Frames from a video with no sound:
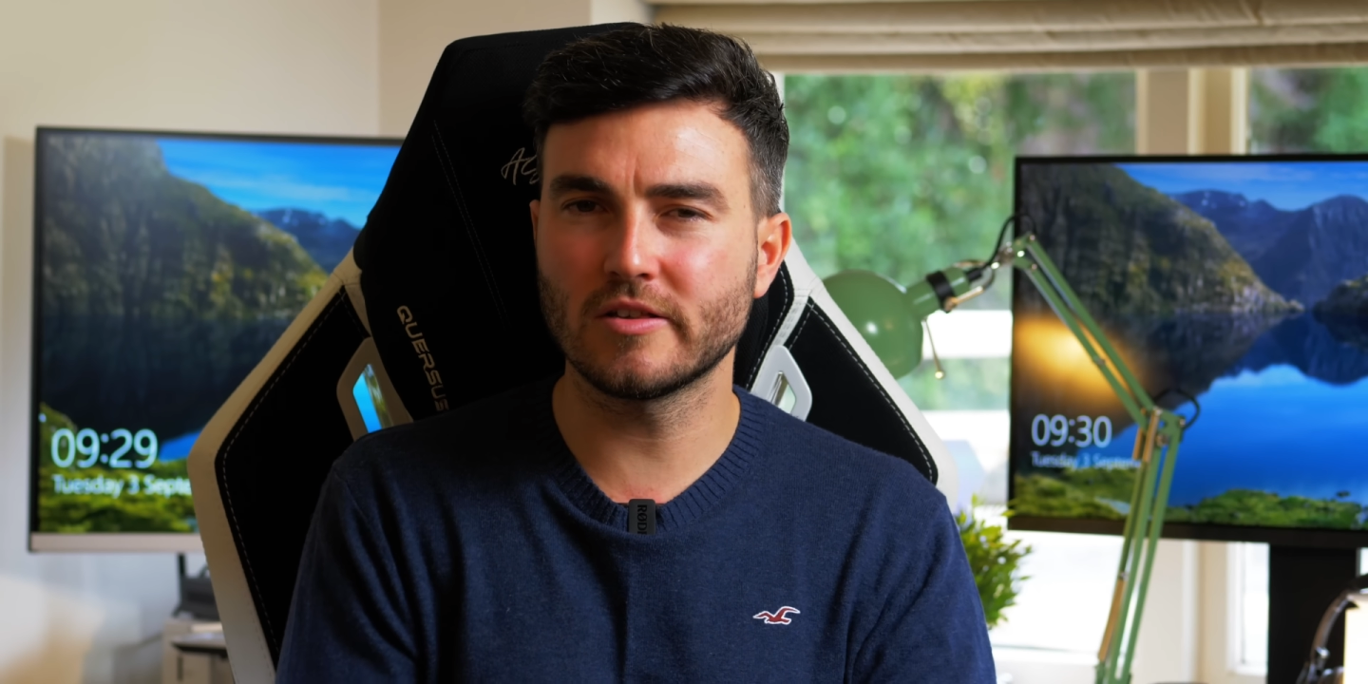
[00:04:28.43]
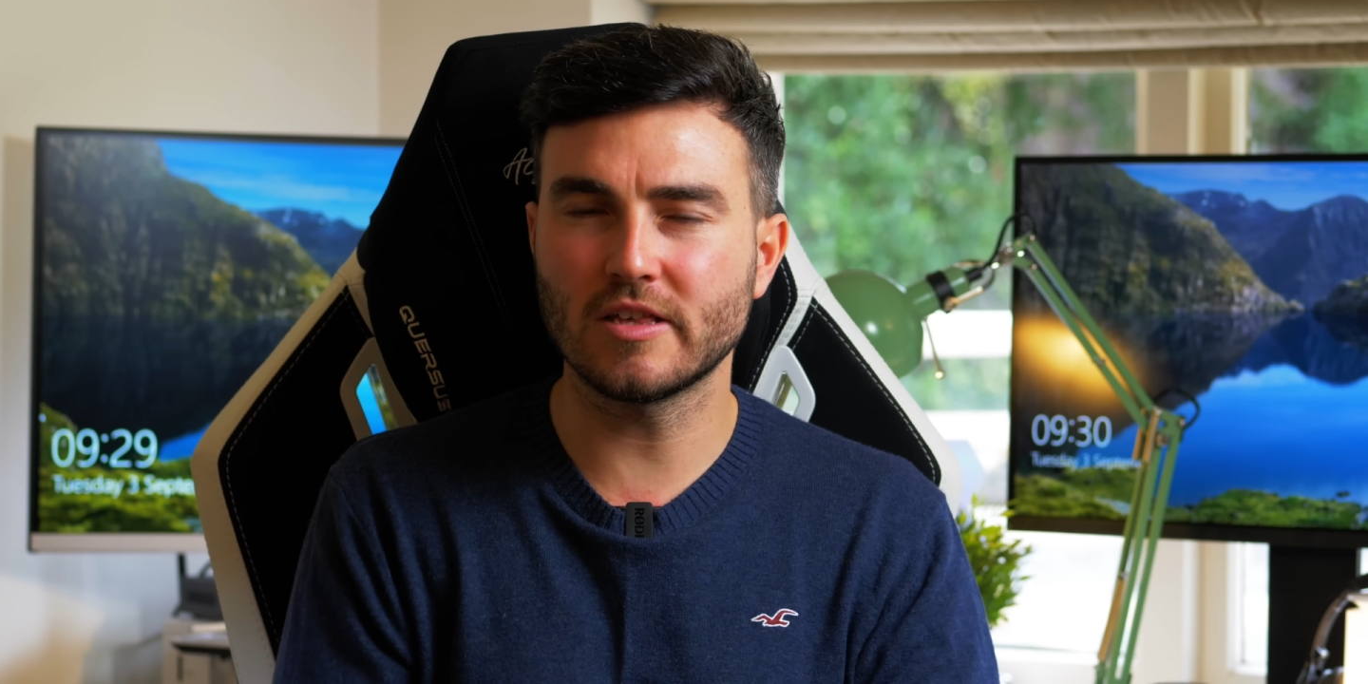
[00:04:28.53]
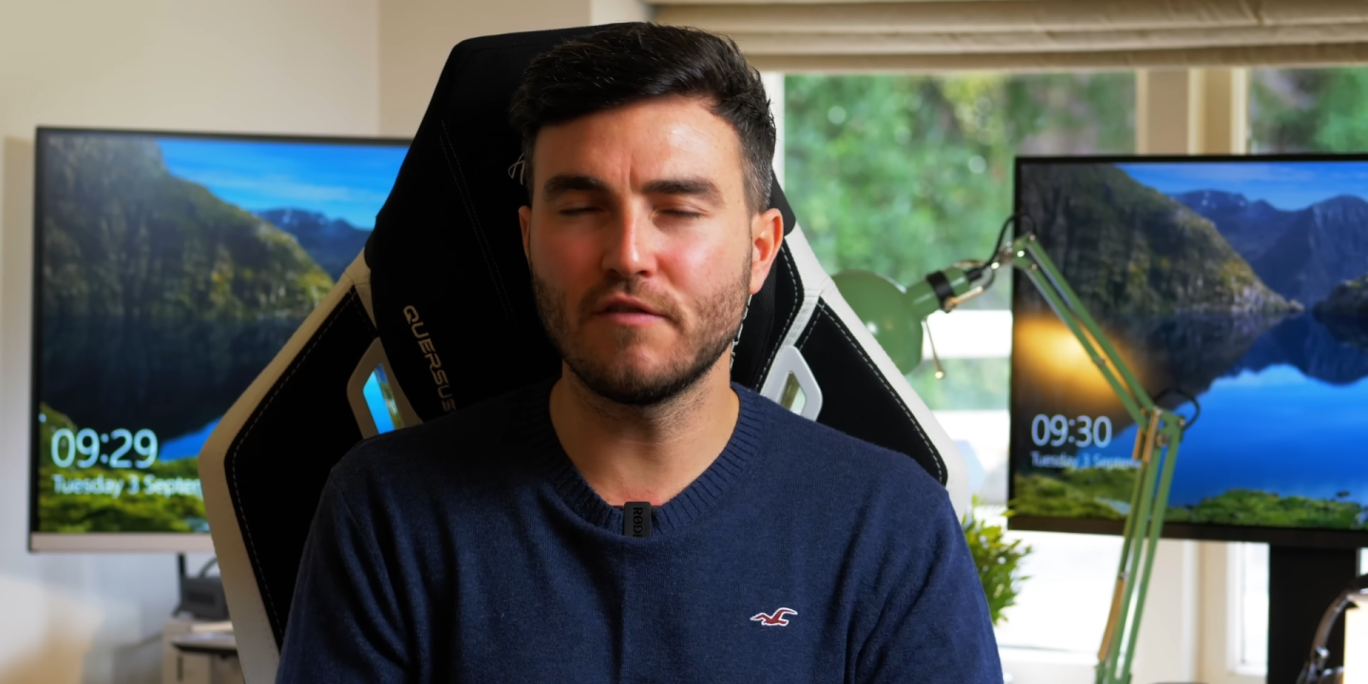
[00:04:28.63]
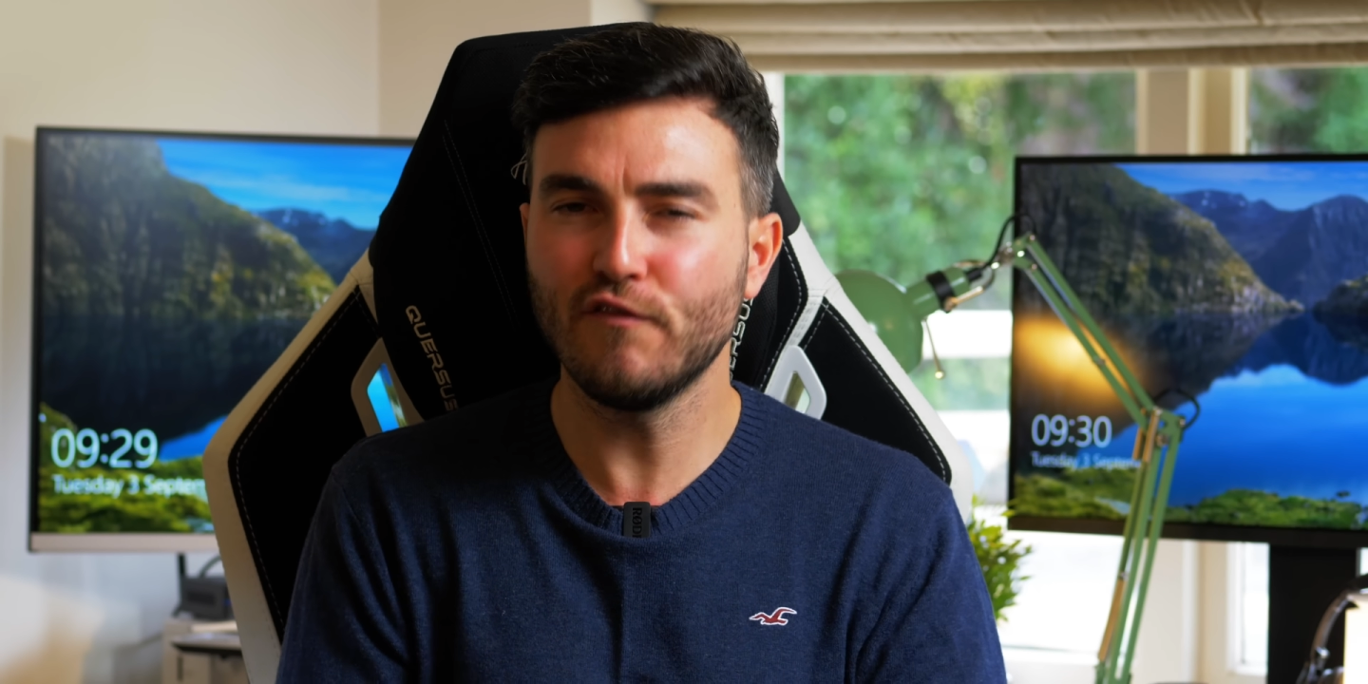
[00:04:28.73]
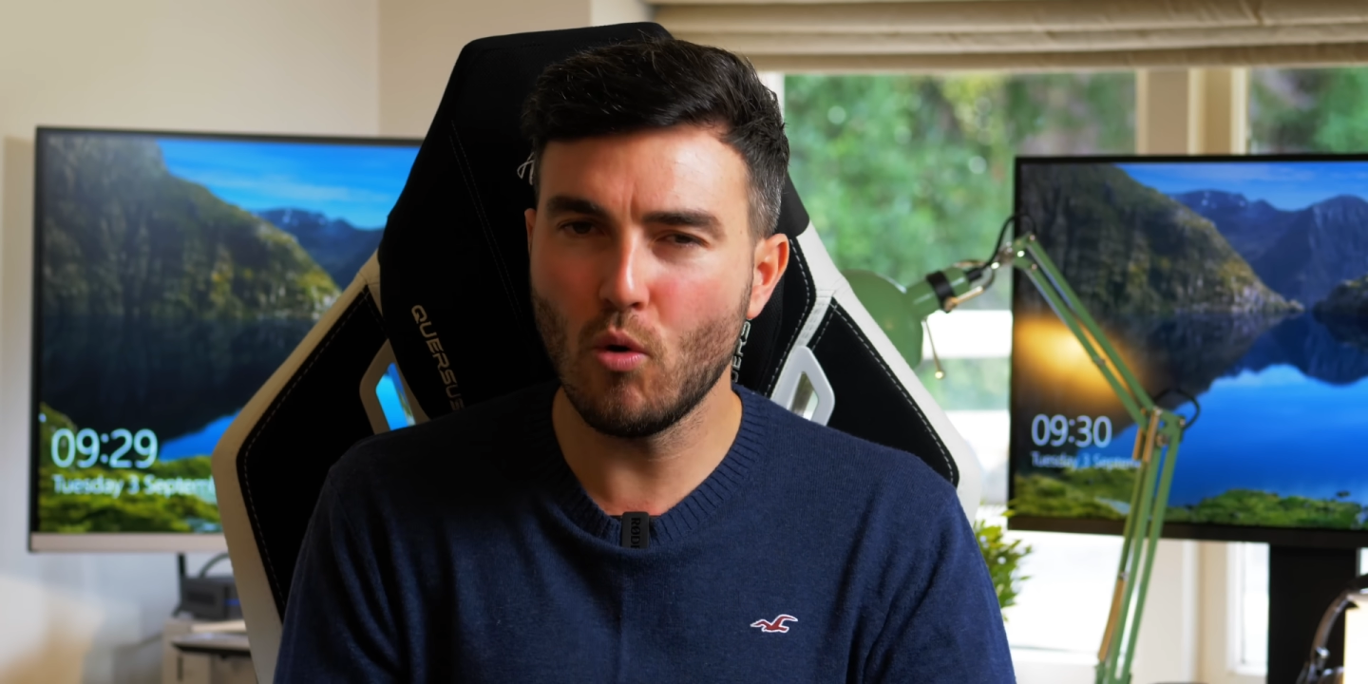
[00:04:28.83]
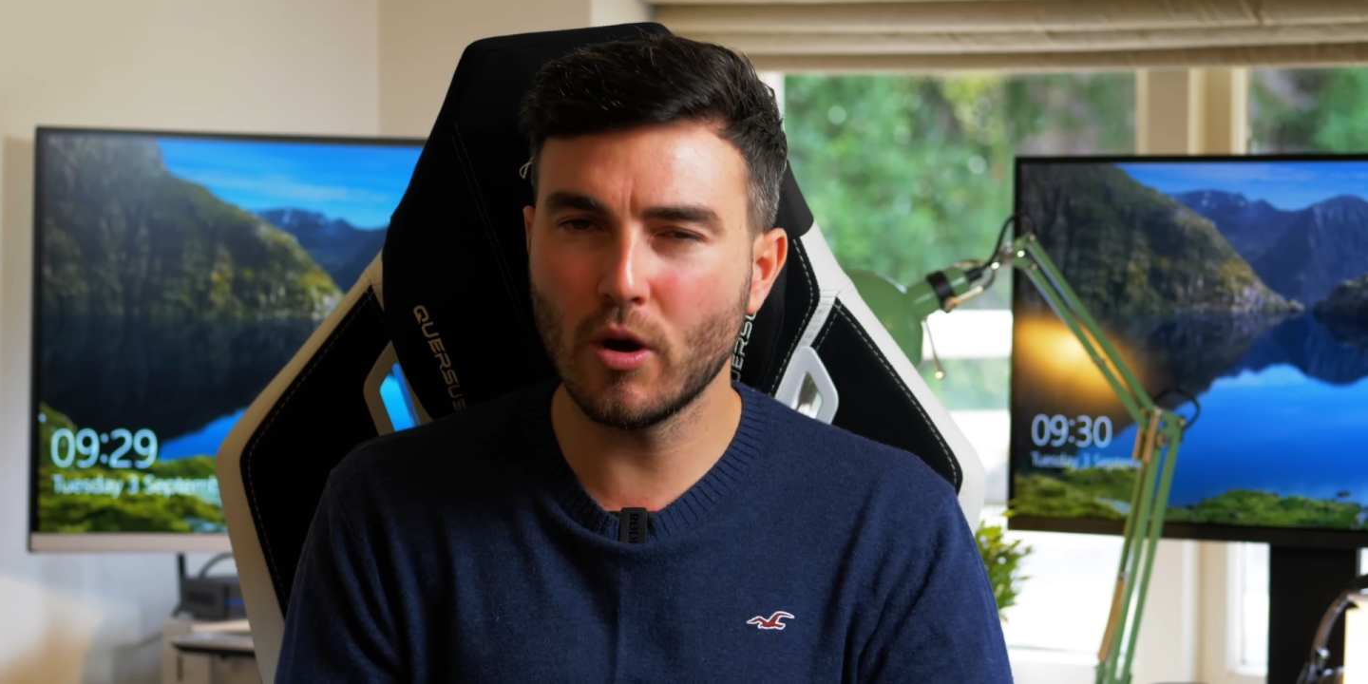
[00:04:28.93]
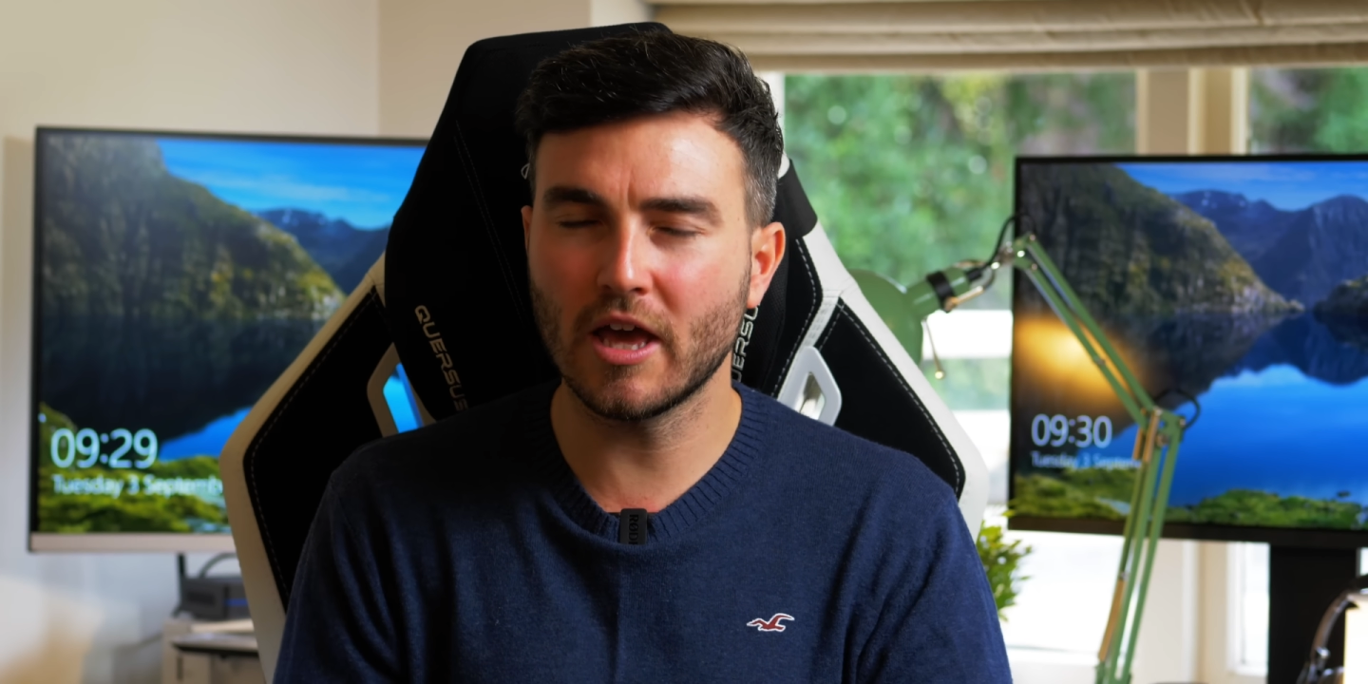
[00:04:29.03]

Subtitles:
see 4